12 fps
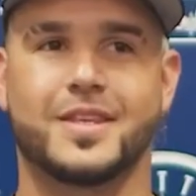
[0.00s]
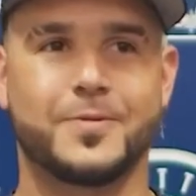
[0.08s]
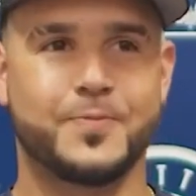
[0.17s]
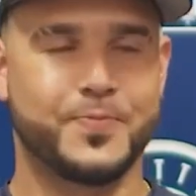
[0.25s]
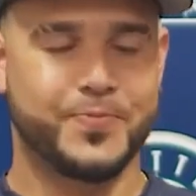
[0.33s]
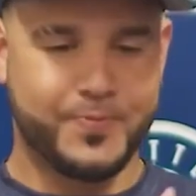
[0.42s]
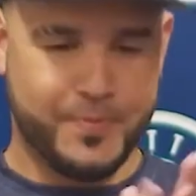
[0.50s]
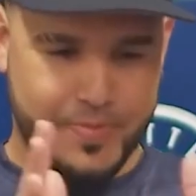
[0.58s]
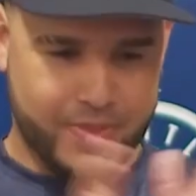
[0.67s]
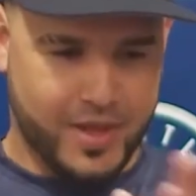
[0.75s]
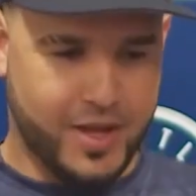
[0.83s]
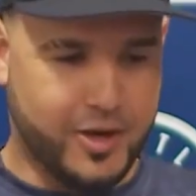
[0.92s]
All
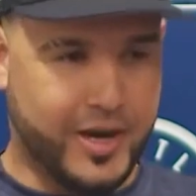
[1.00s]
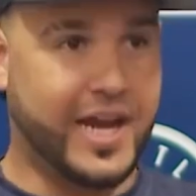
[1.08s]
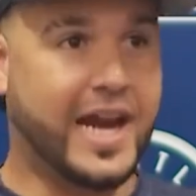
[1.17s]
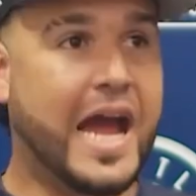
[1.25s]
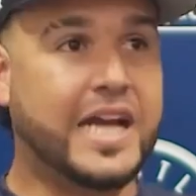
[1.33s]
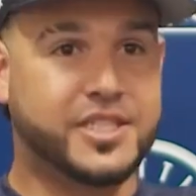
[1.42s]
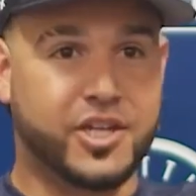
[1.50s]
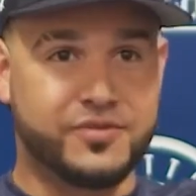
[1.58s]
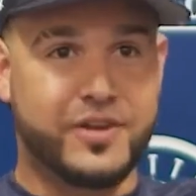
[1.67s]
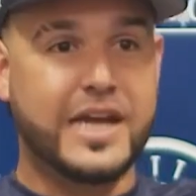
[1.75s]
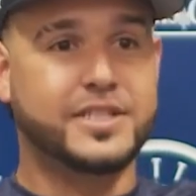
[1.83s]
right, guys, good vibes only.